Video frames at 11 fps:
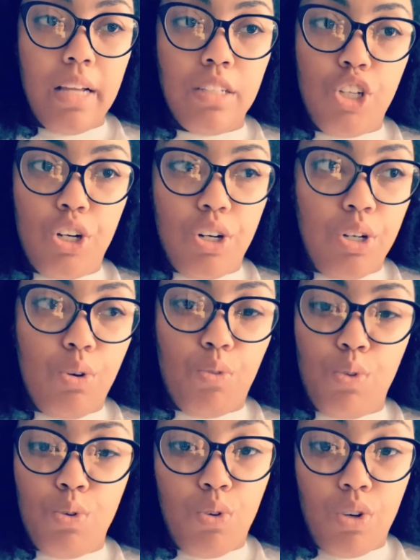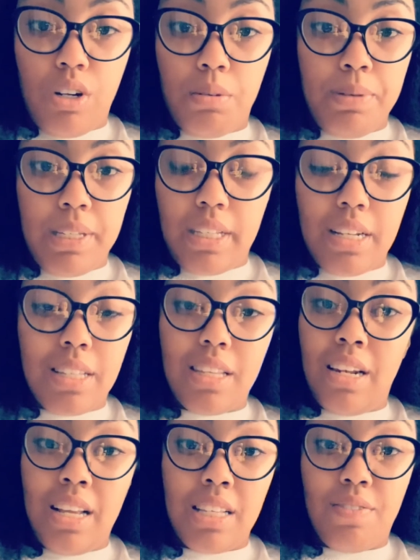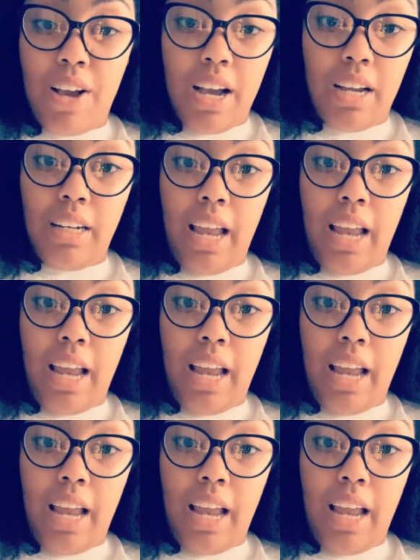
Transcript: cheering or rooting on your business, and that's fine.